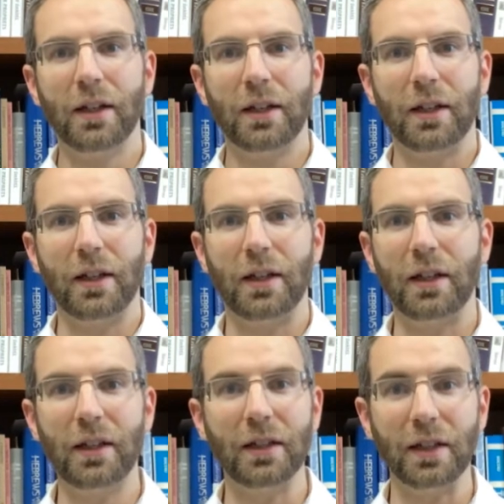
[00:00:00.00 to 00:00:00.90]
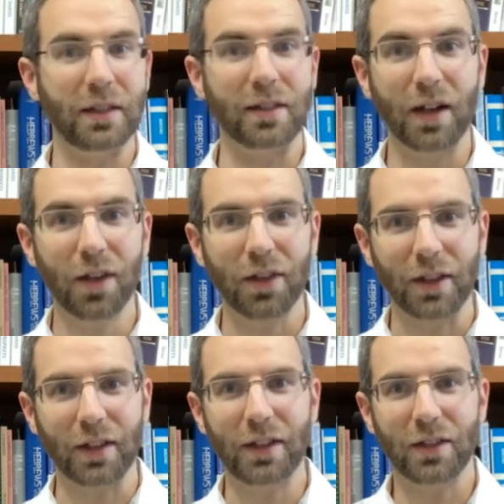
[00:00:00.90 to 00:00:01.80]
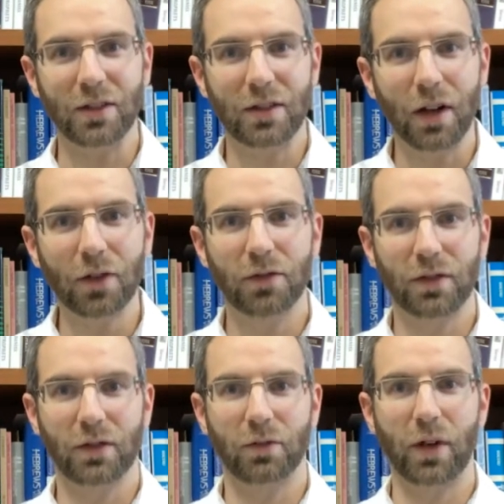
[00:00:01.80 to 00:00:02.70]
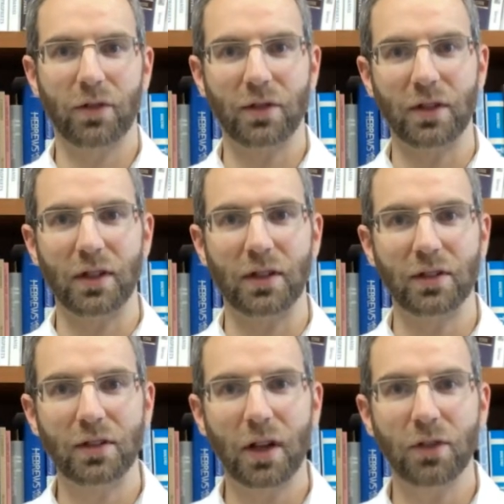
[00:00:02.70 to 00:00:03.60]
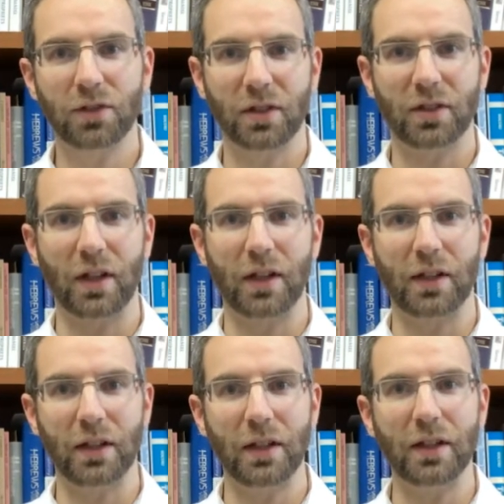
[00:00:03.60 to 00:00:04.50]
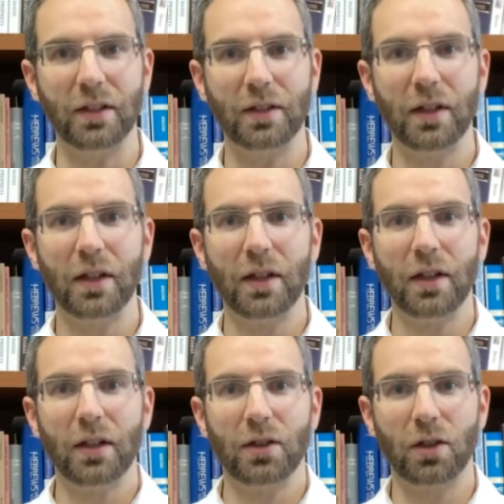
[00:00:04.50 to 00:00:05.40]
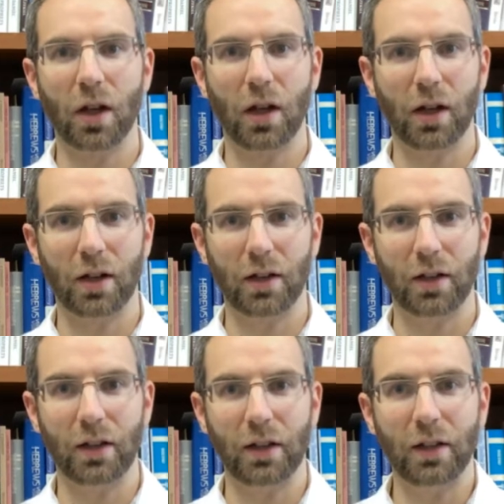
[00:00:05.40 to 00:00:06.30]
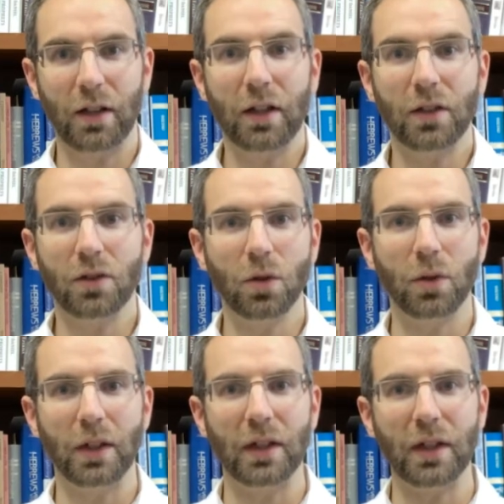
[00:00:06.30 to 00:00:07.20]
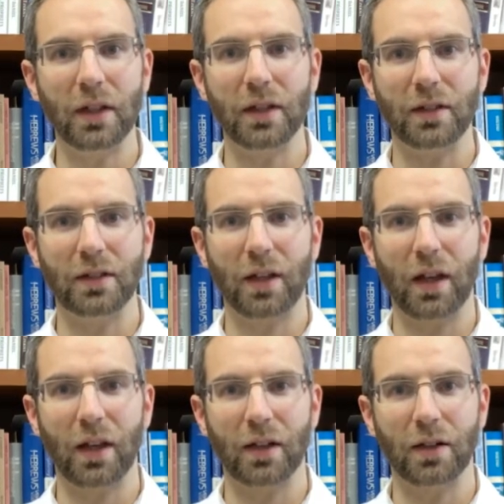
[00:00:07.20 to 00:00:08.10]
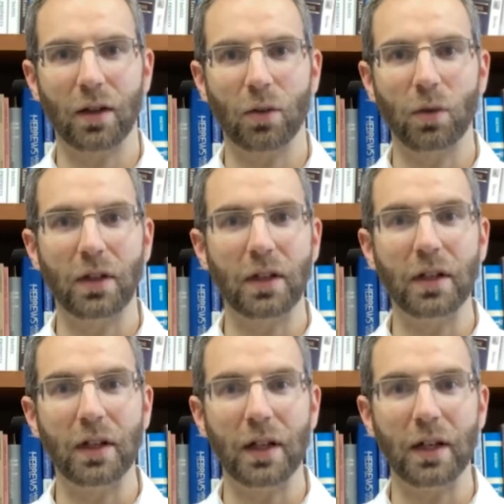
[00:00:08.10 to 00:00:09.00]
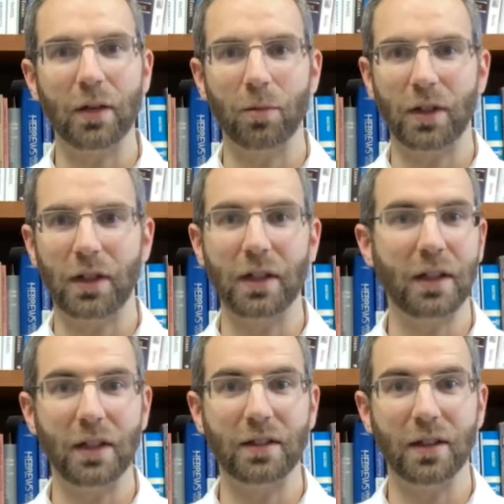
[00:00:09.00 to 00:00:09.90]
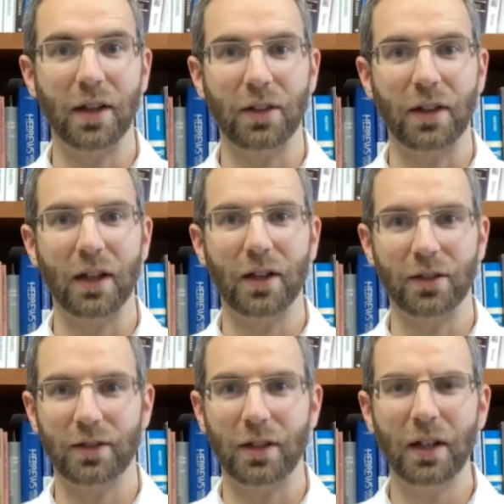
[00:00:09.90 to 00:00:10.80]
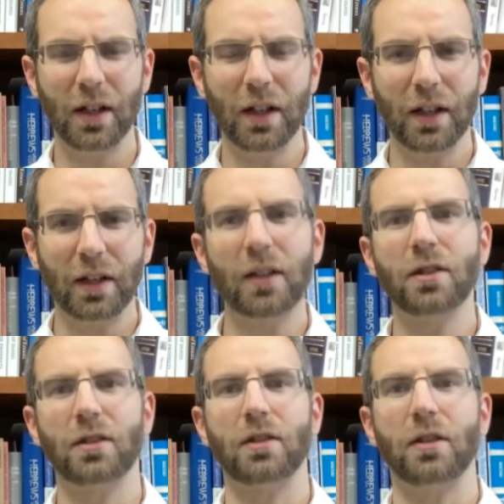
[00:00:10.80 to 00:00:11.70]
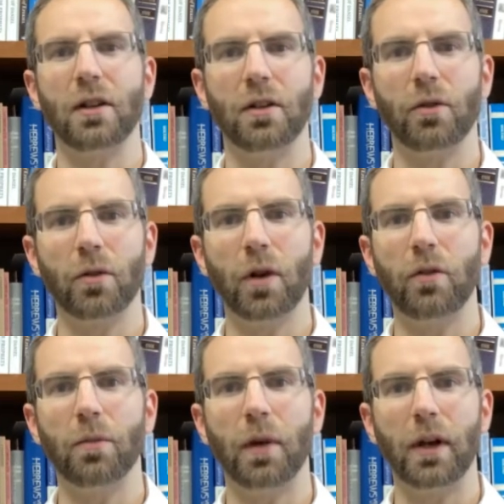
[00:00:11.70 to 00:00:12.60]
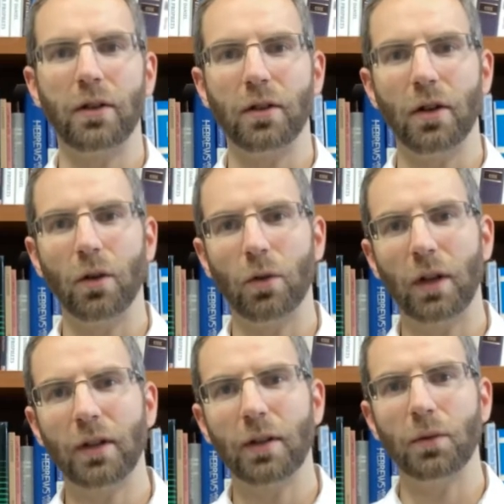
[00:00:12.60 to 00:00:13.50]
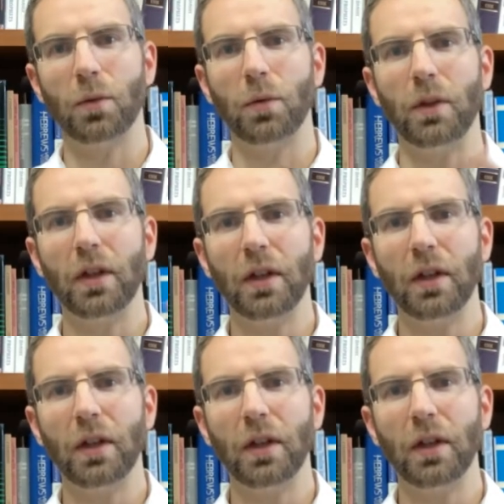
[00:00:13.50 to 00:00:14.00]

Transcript: he needs nothing. He is self-referencing, he is self-sustaining, he is, uh, he is who he is and uh, we need him and he needs nothing else. And that just is, again, a great reminder, you know, a lot of times when we,